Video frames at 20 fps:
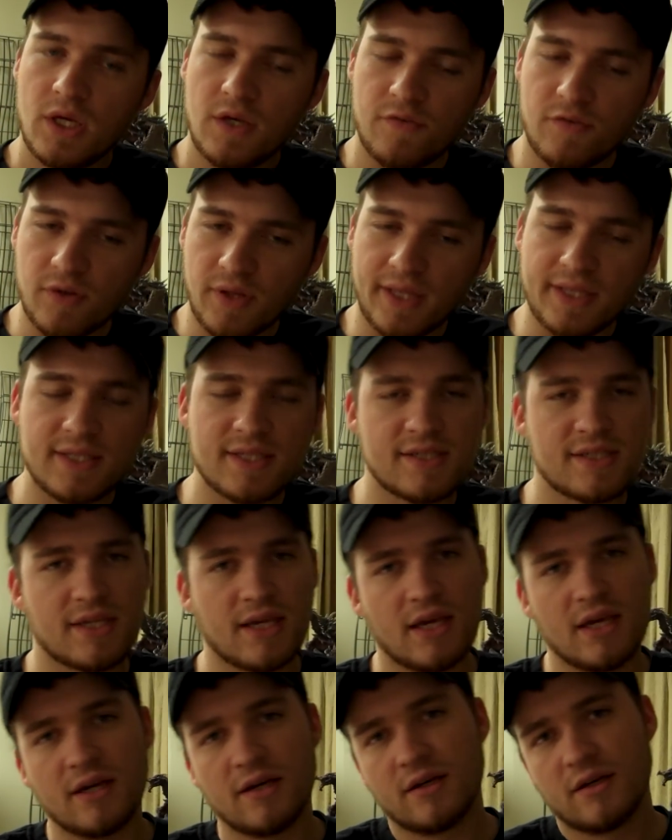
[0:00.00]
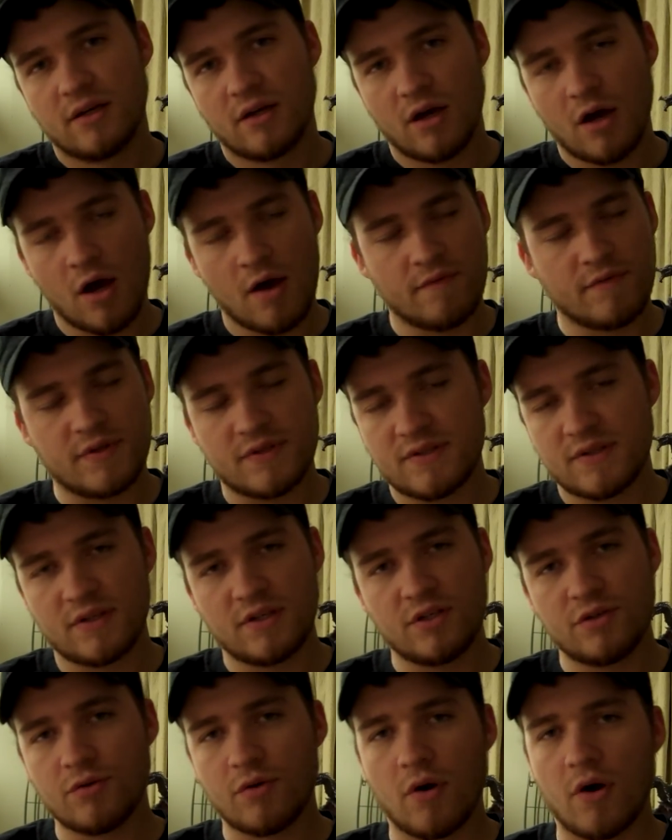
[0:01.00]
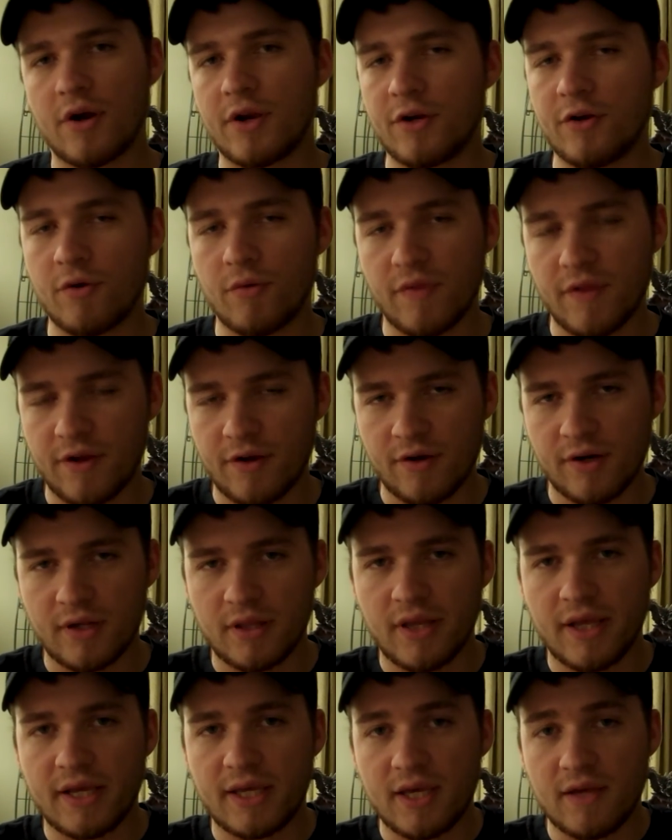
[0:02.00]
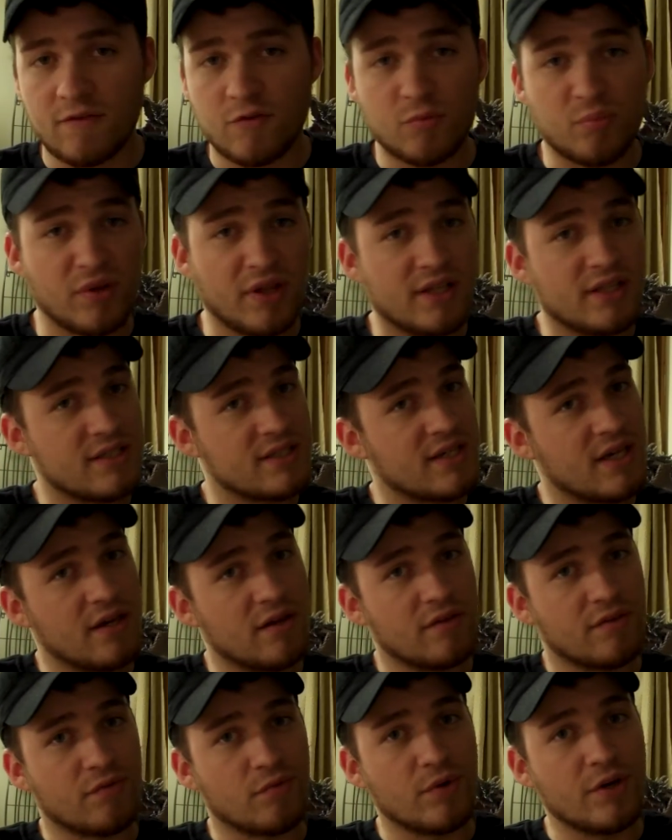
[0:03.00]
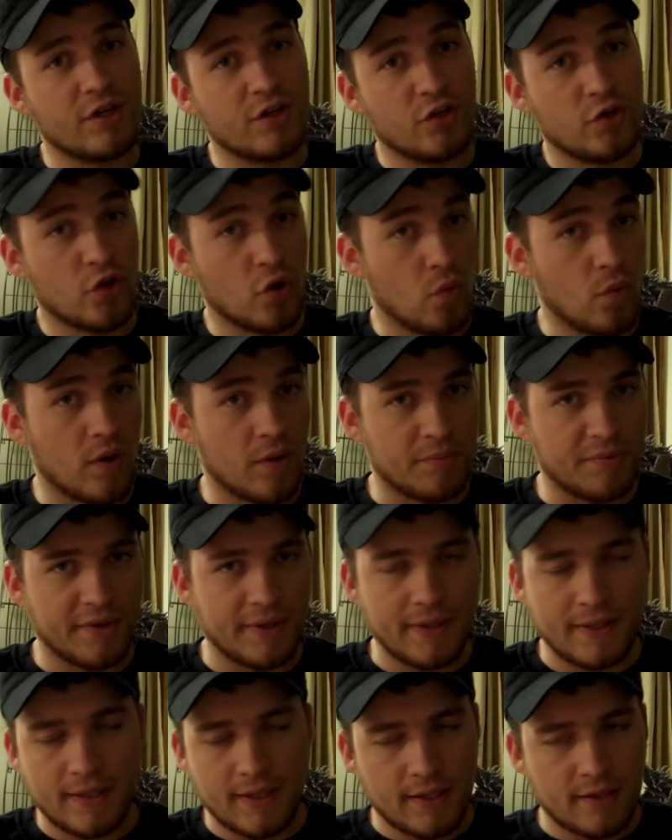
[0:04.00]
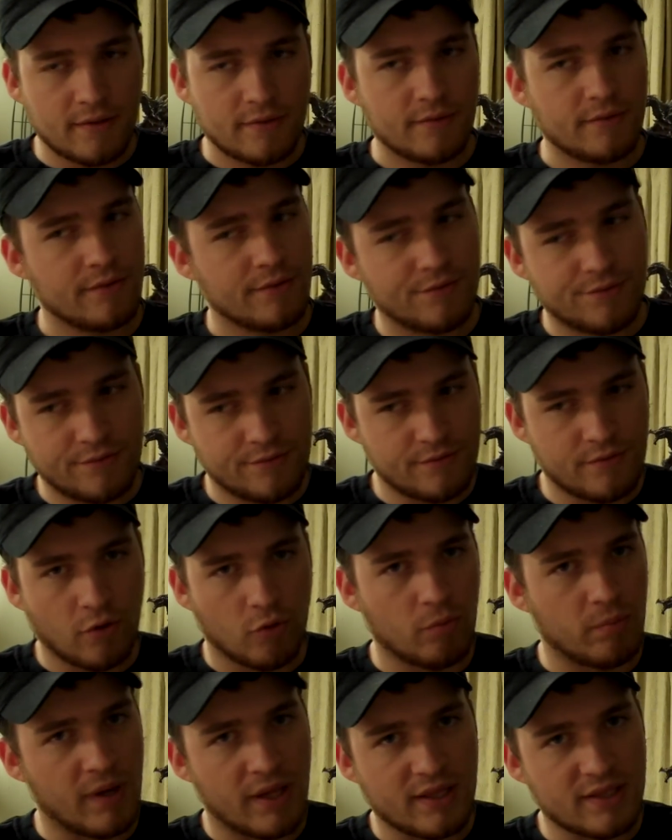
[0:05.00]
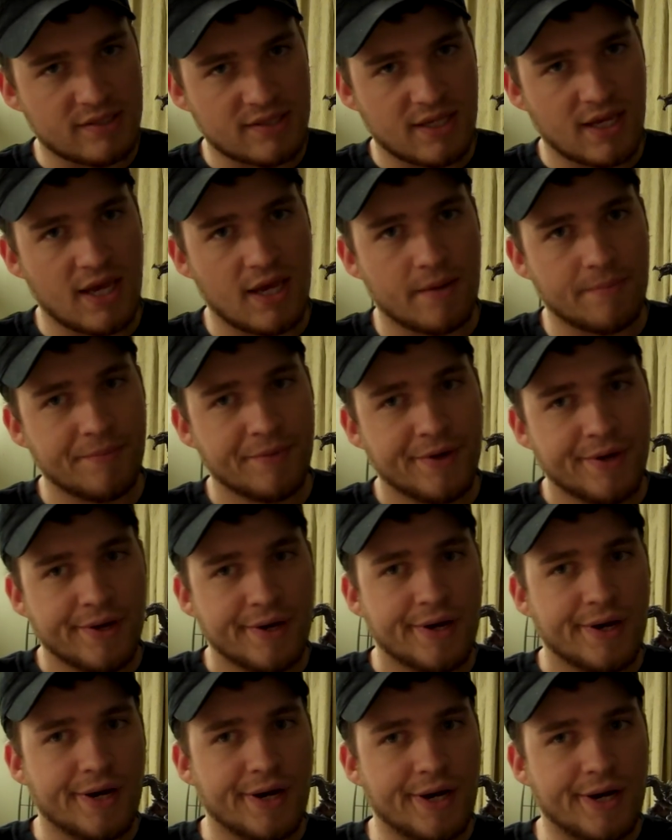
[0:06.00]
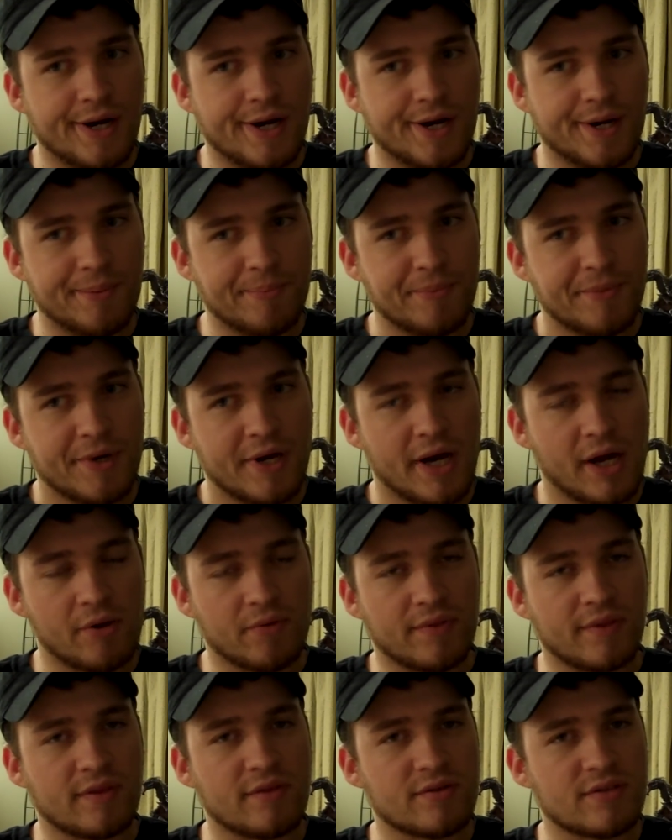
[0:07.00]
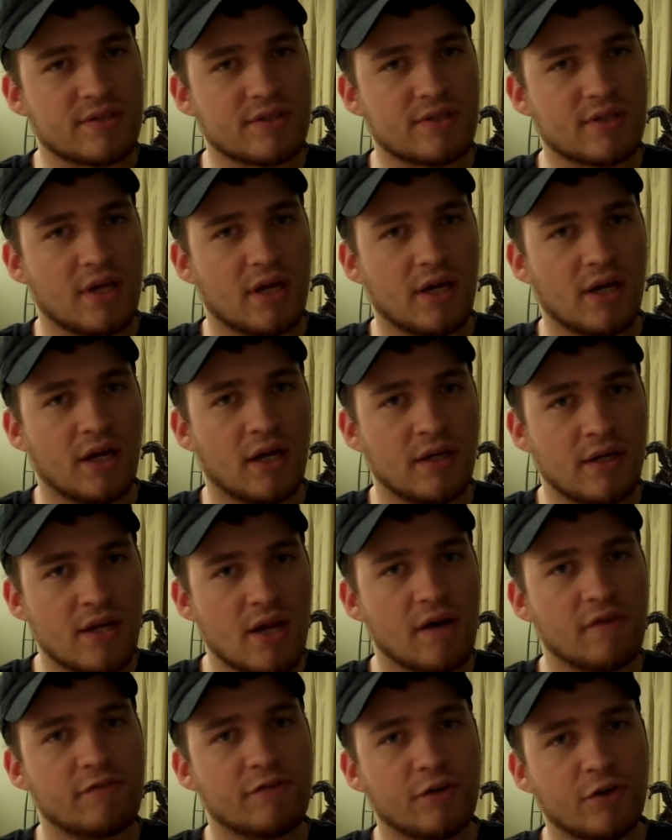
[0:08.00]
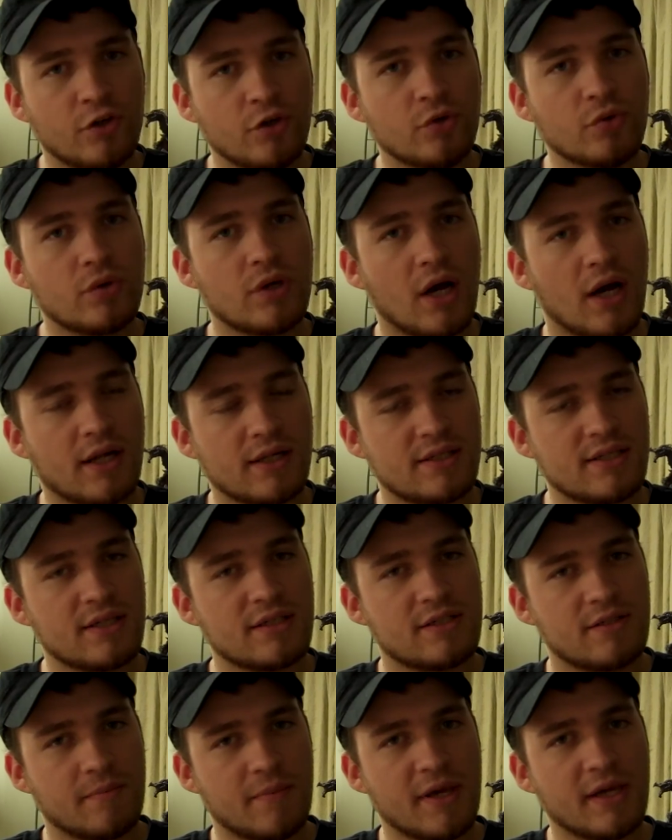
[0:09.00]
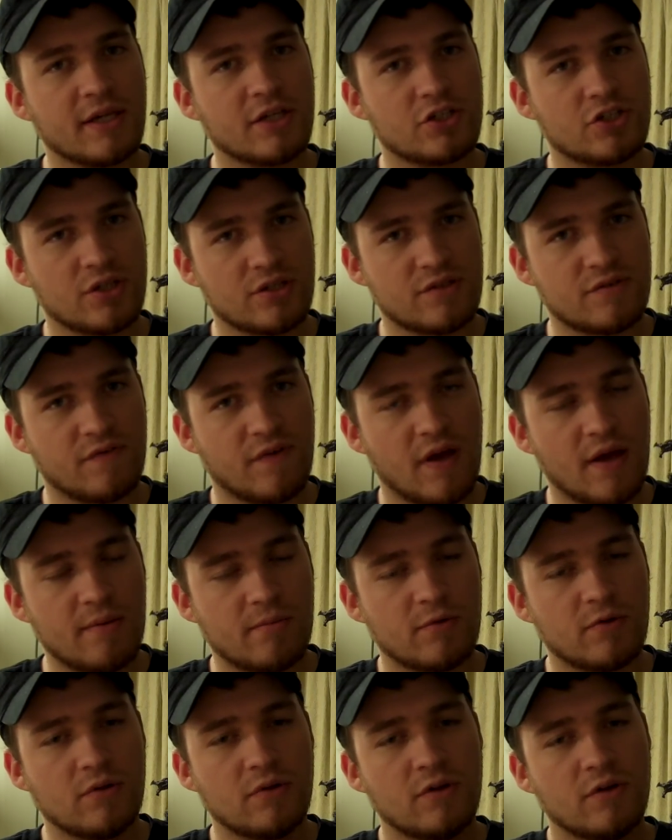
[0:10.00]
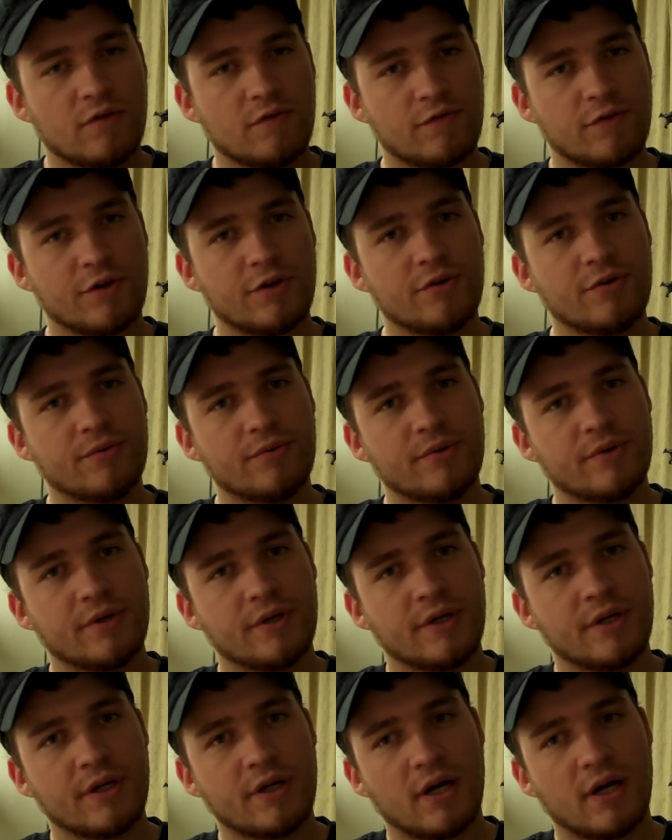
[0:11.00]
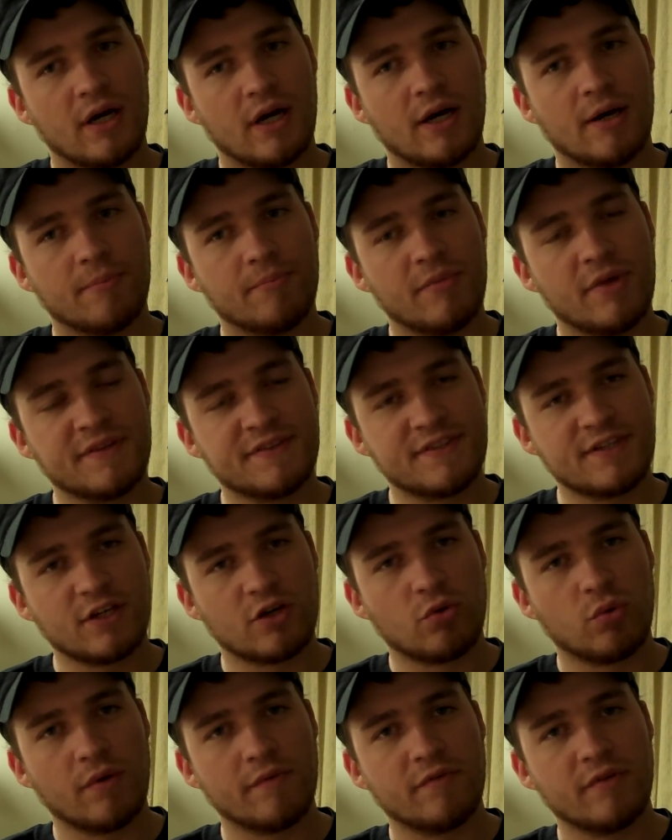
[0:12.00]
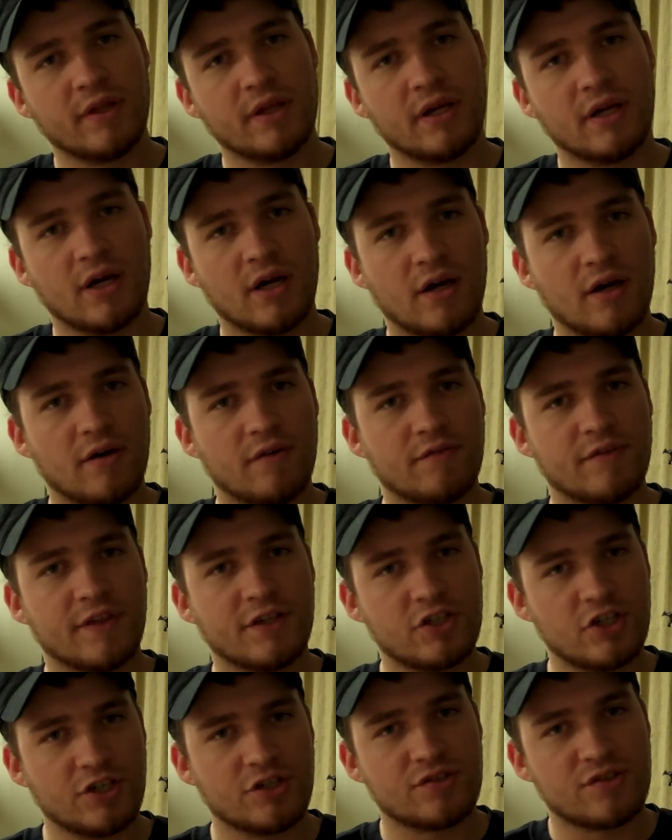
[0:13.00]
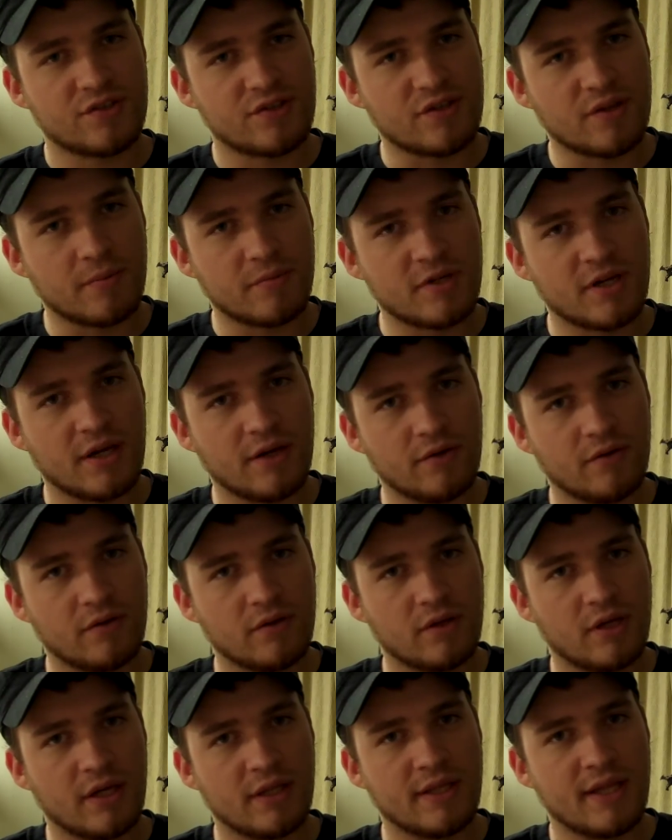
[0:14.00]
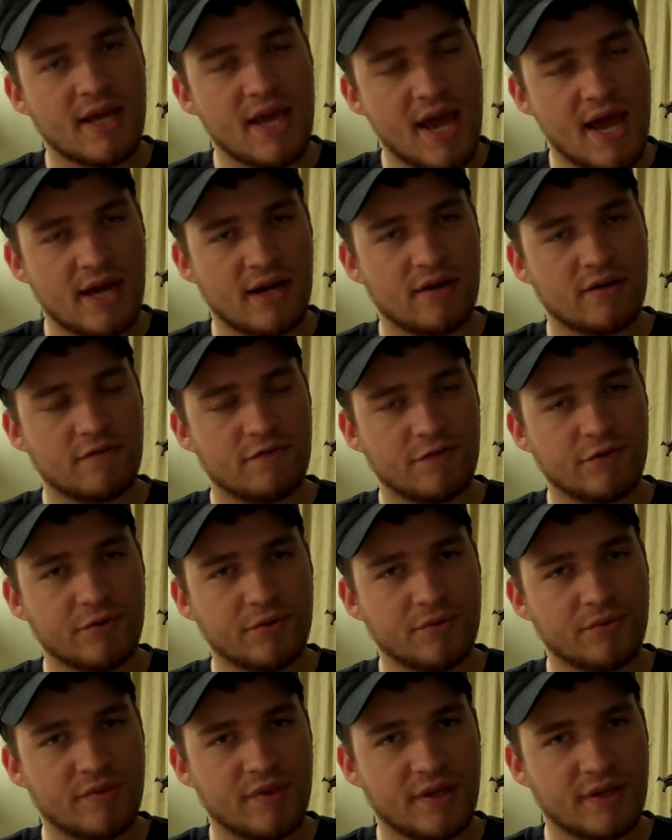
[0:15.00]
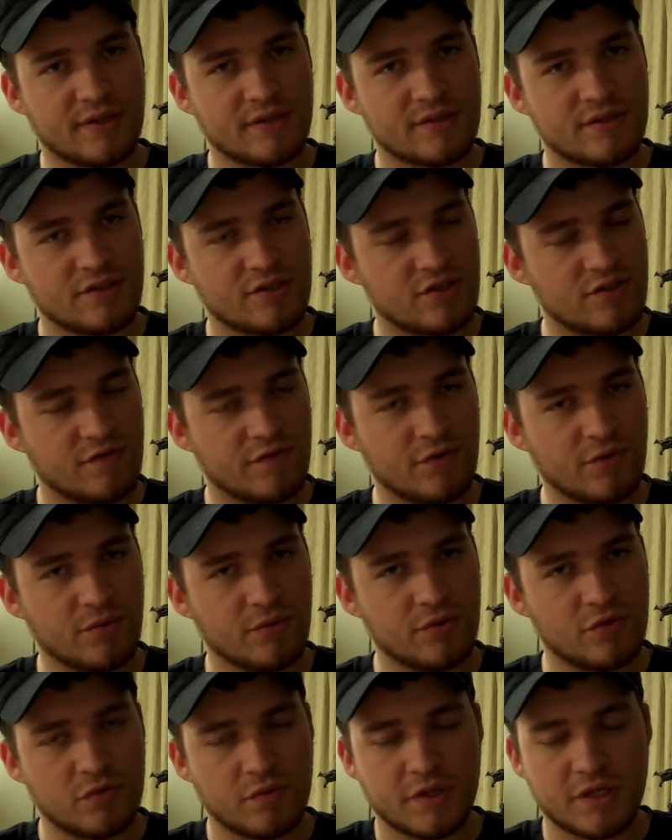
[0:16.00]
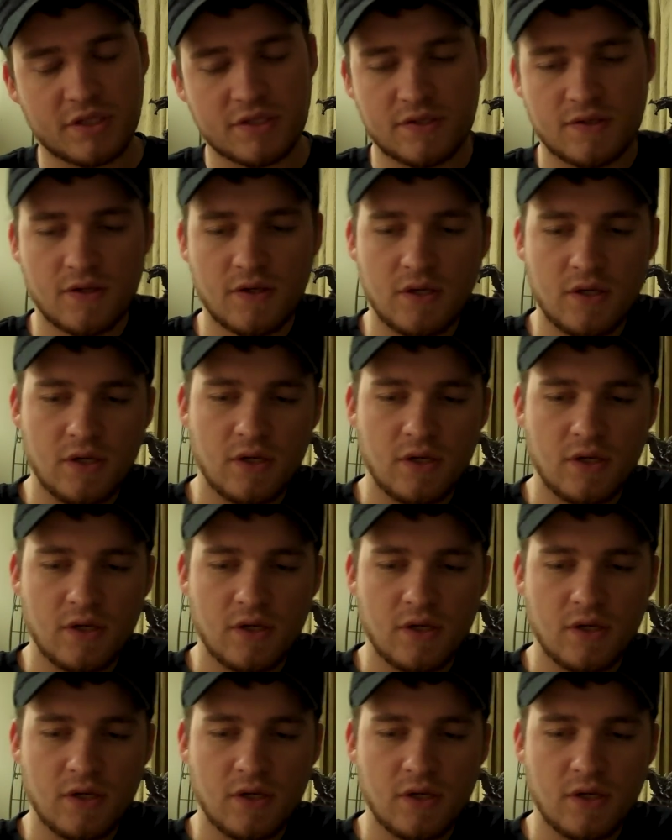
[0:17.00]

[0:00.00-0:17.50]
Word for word: If you like Disgaea, obviously you already know that you're going to like it. If you played Disgaea three and you don't want to play it again, don't buy this game. Um, I don't think there's enough new content to make it justifiable for you. Um, it's the equivalent of they changed the subtitle and they added a few new things, just a few new tweaks.